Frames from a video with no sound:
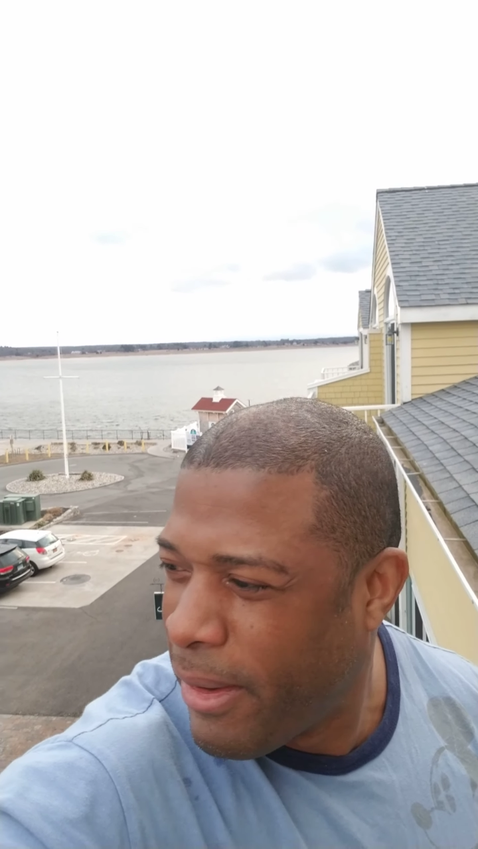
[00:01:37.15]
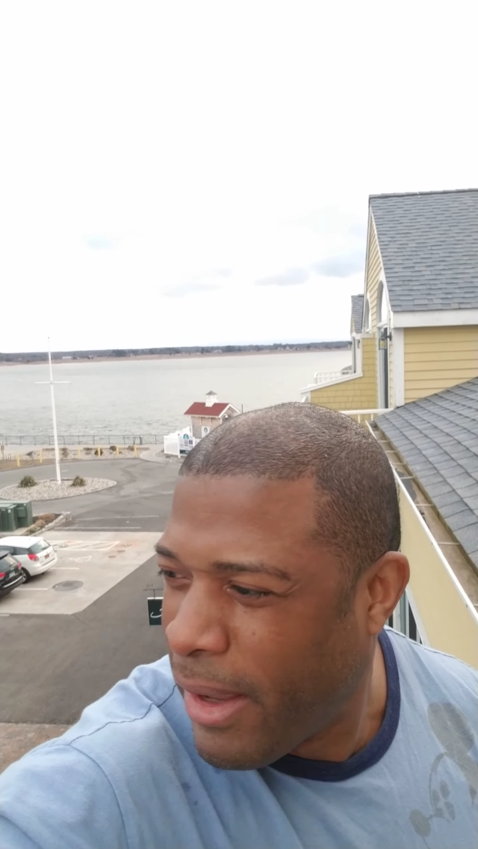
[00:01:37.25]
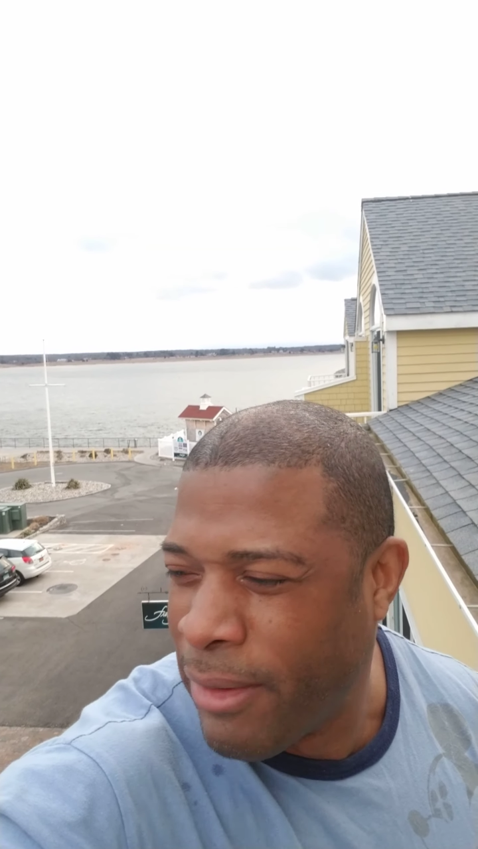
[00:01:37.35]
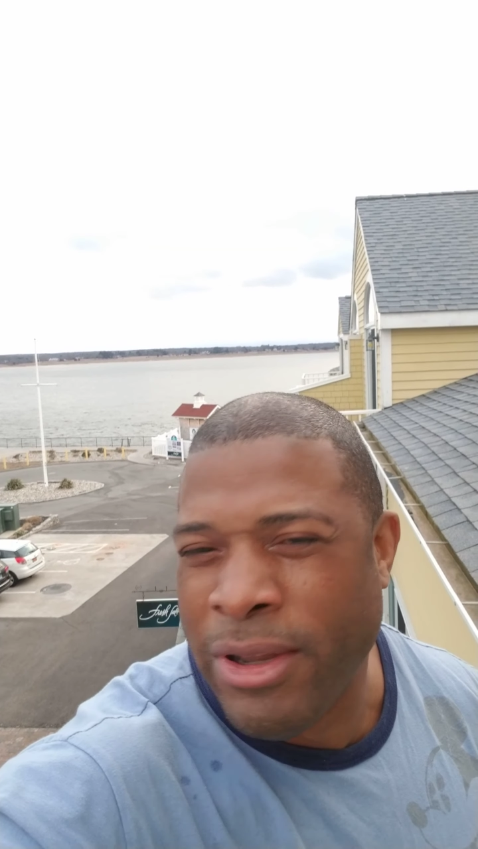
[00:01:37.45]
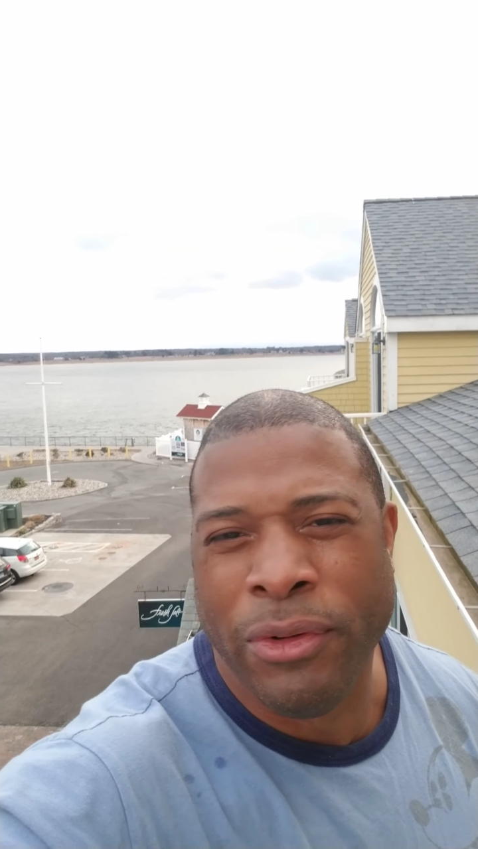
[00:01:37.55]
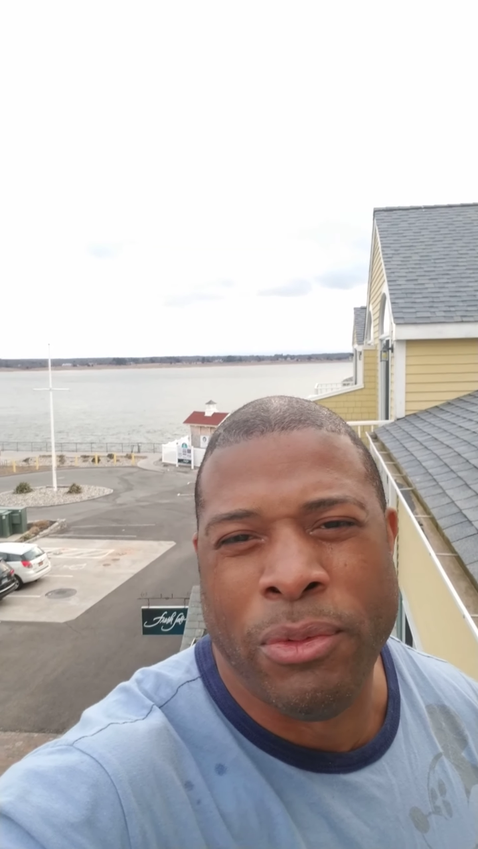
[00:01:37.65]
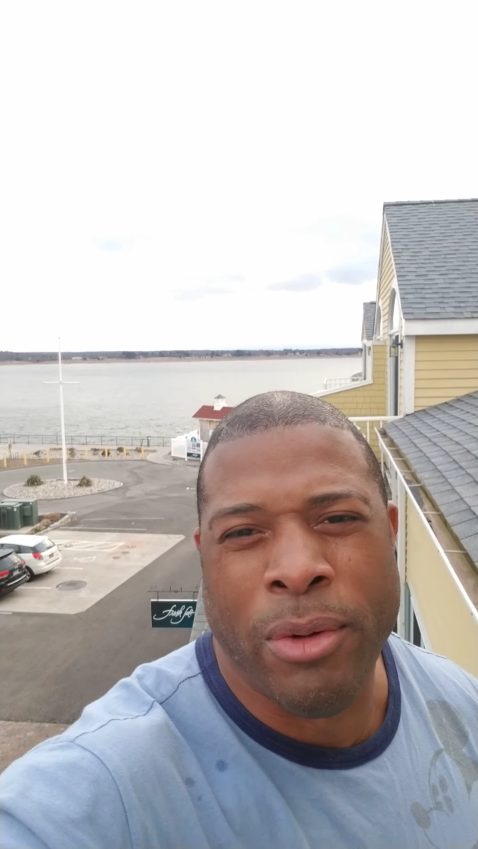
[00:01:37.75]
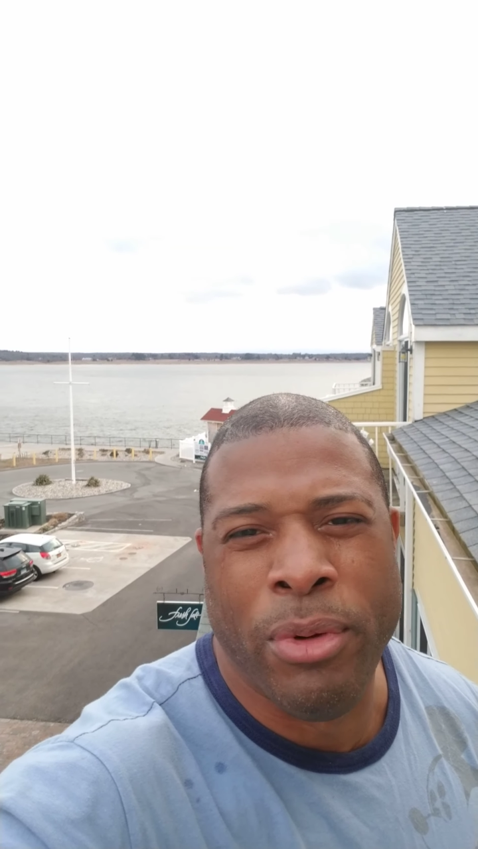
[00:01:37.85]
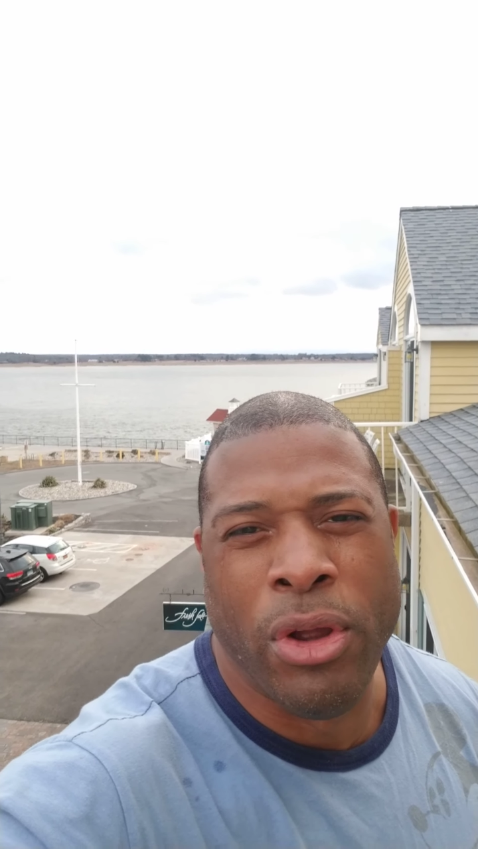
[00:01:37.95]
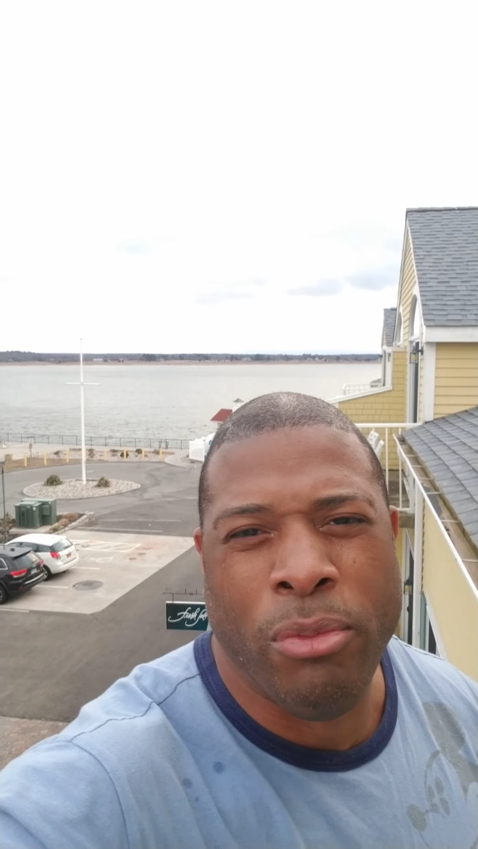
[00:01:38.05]
I definitely want to
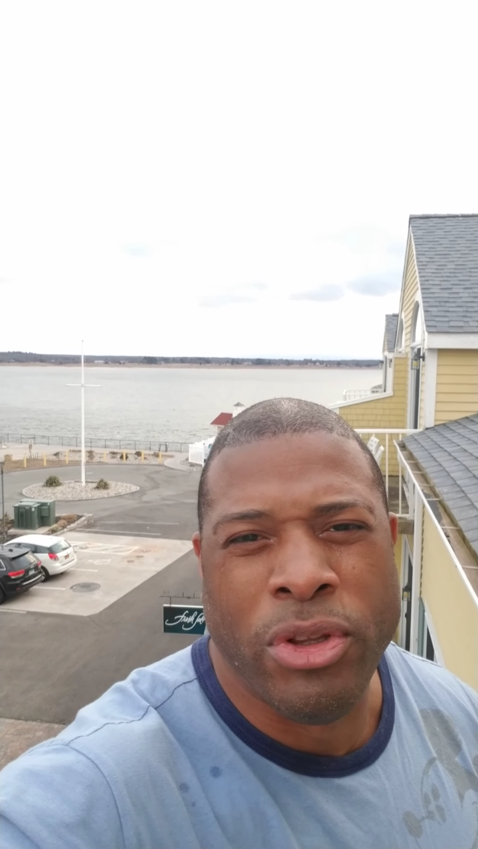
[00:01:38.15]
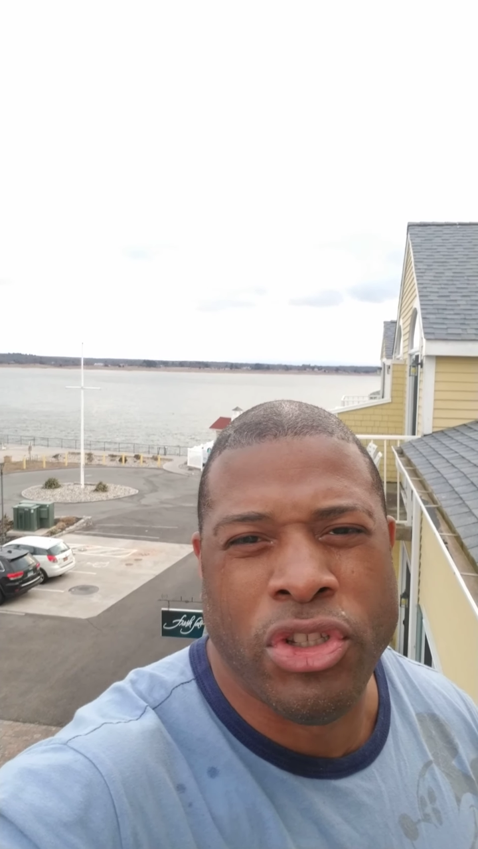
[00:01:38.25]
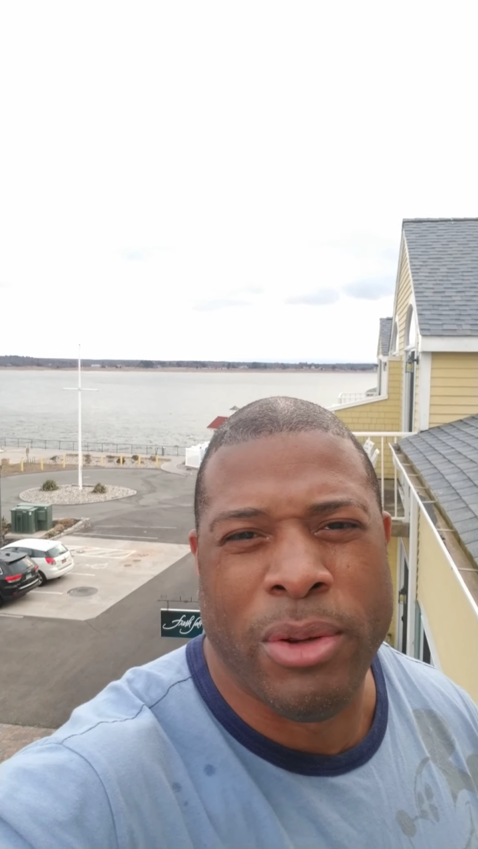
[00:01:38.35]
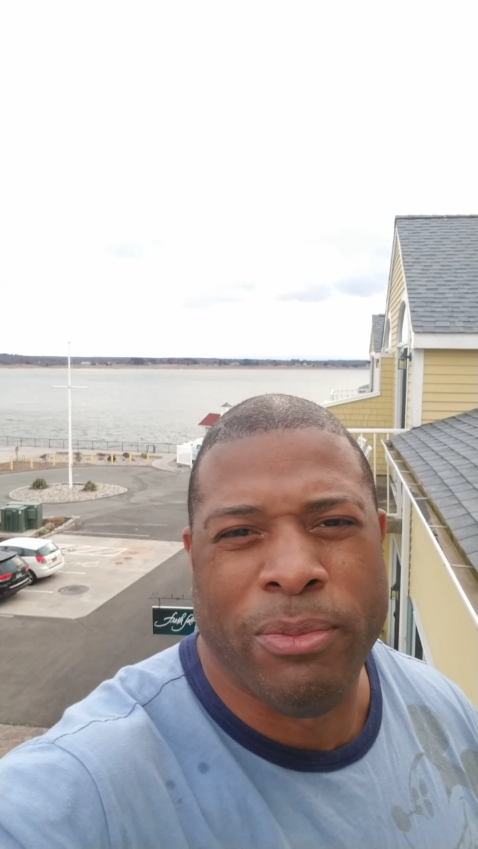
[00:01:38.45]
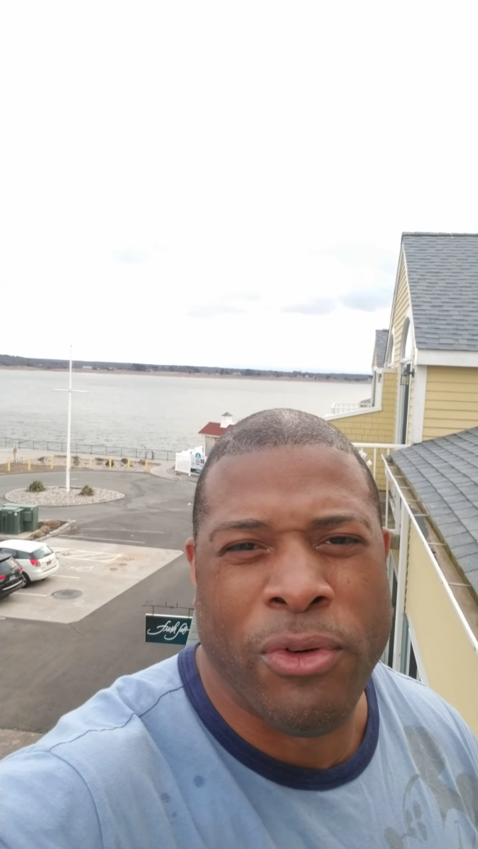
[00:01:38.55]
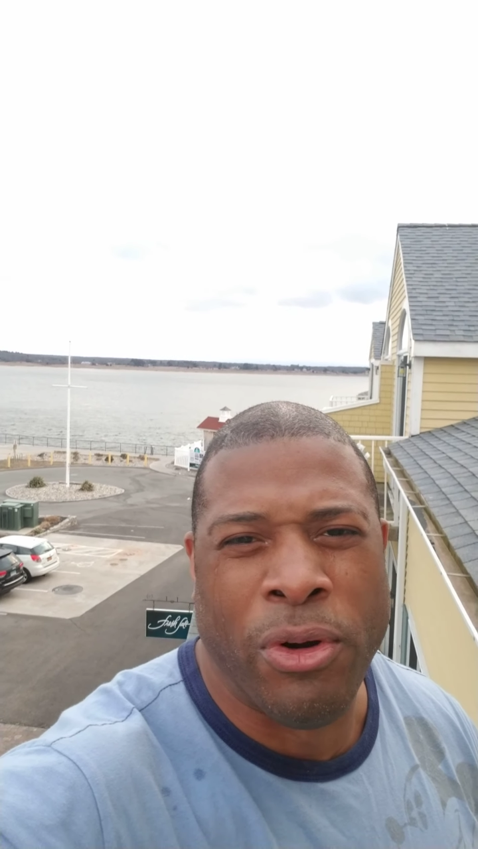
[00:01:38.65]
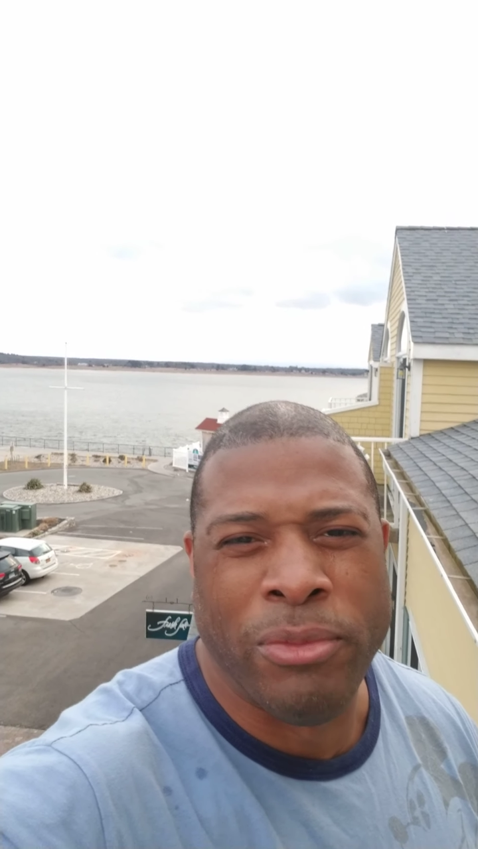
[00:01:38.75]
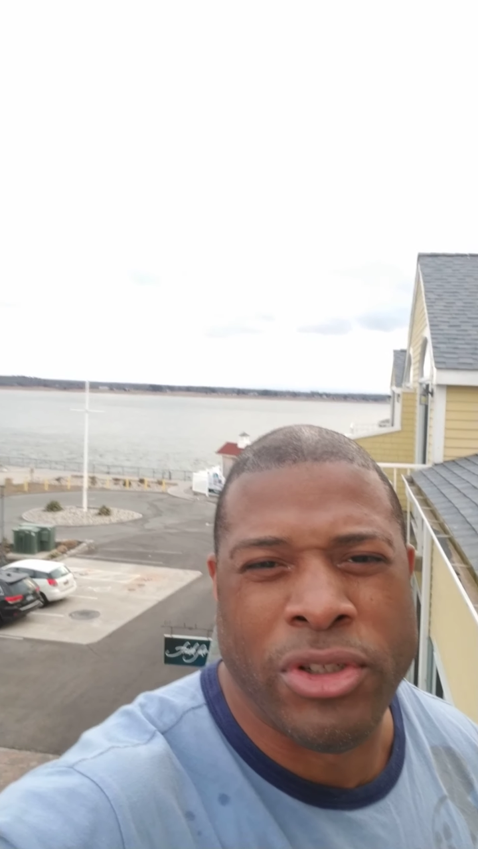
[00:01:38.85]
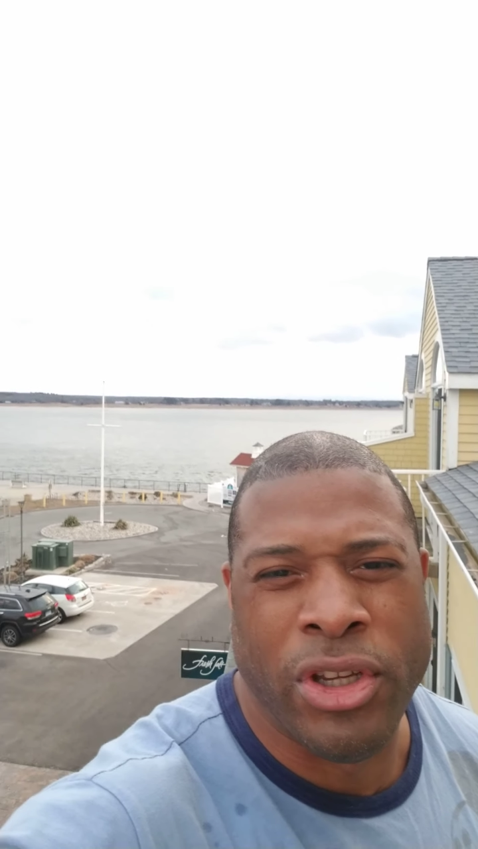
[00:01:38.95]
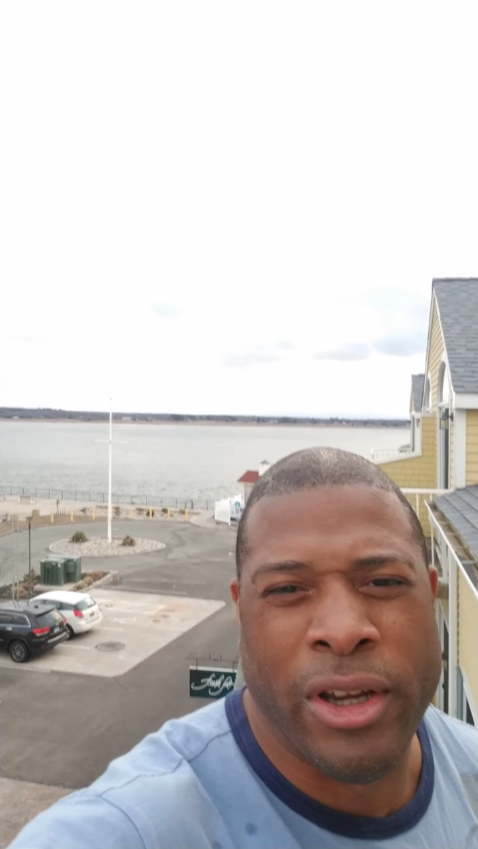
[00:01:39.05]
bring home a chip for him
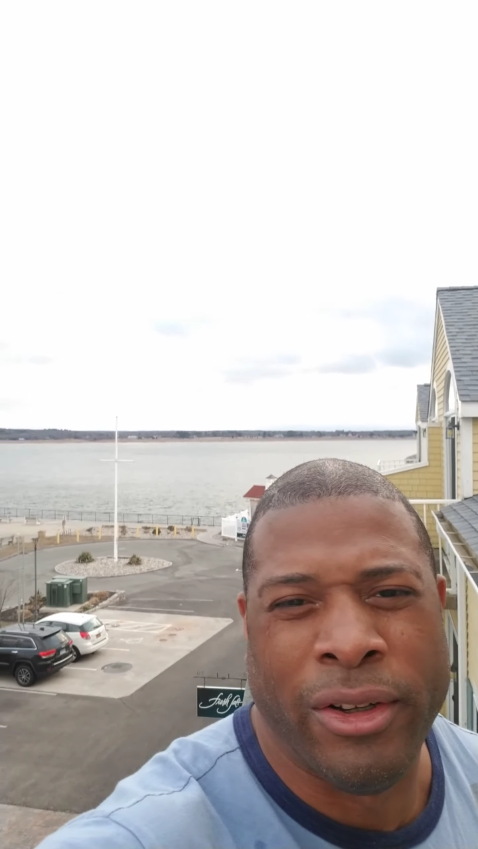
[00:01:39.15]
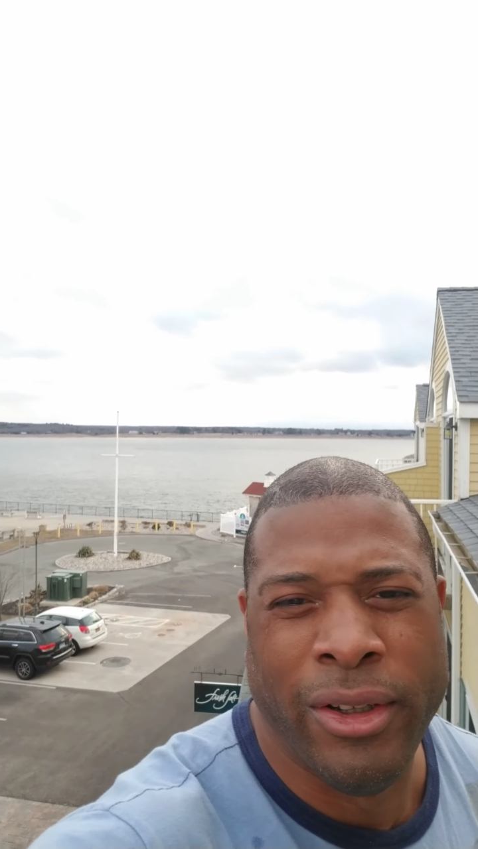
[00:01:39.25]
this year.